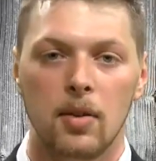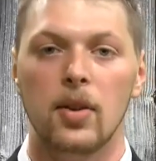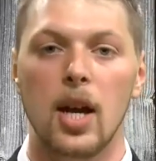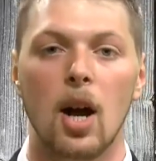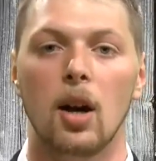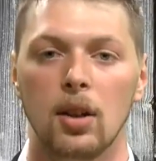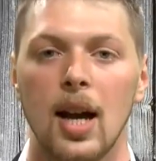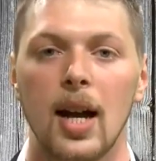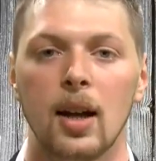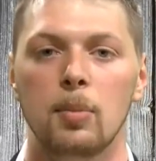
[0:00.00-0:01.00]
they are
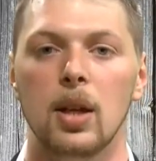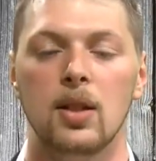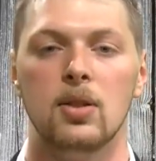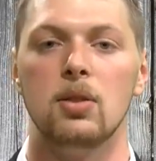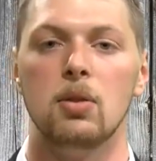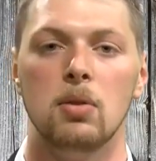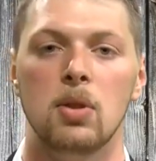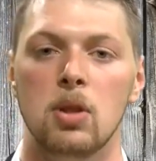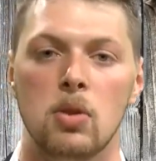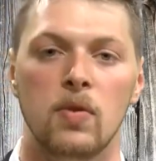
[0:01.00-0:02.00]
lying because
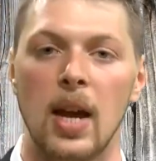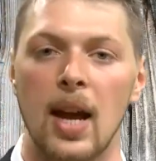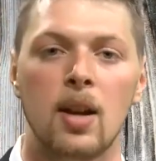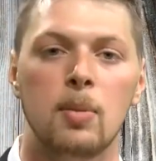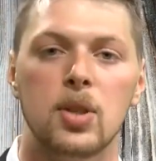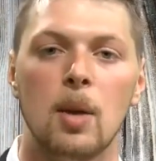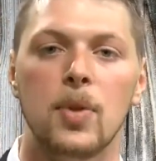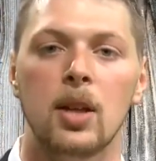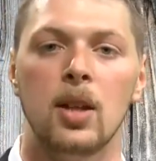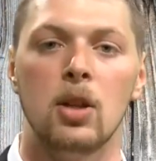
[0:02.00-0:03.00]
you've handed them
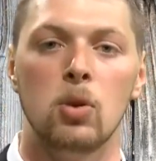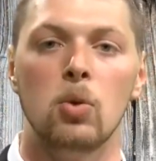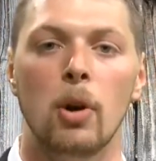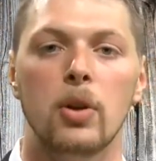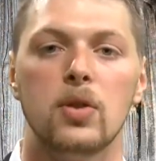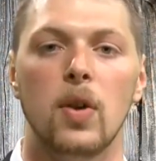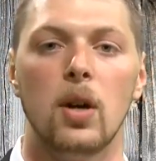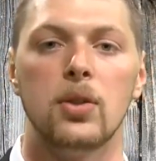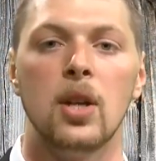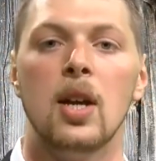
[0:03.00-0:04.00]
something that you know is
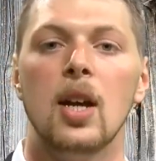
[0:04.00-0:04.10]
false